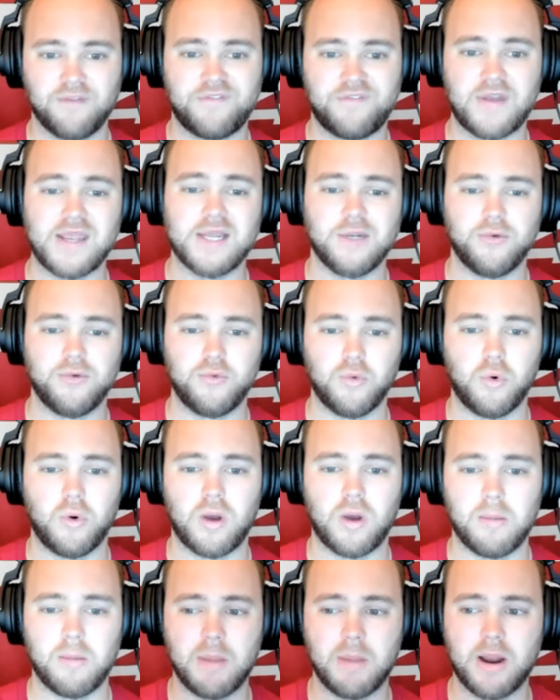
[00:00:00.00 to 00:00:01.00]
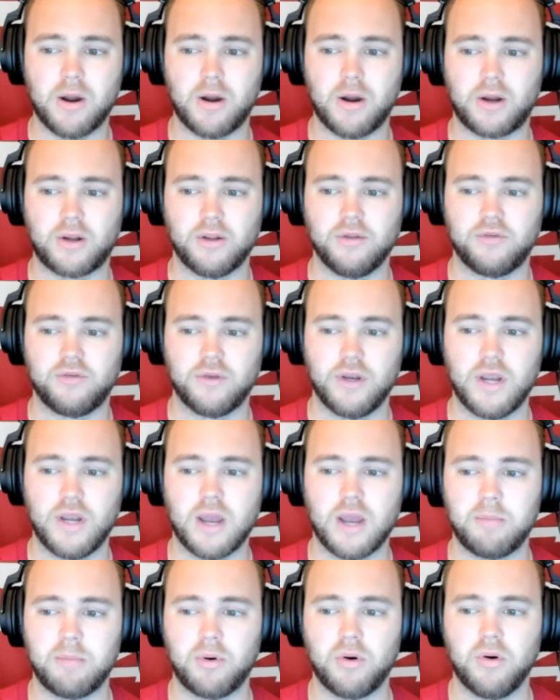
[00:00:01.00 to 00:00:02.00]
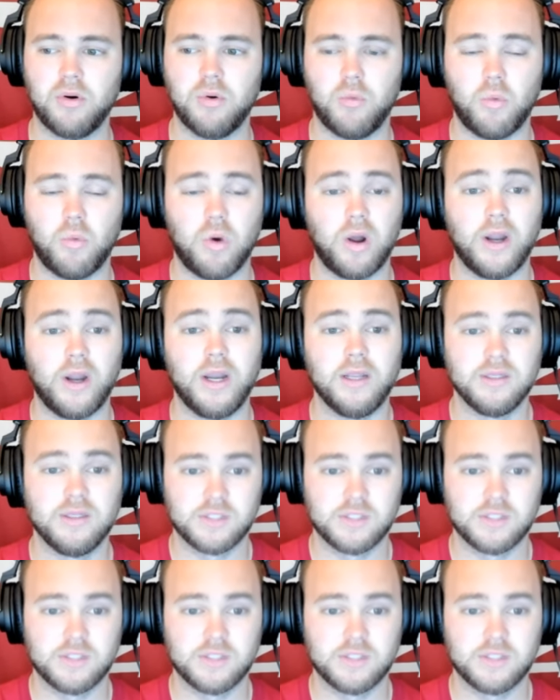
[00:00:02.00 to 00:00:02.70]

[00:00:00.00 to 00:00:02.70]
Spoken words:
FanDuel, America's number one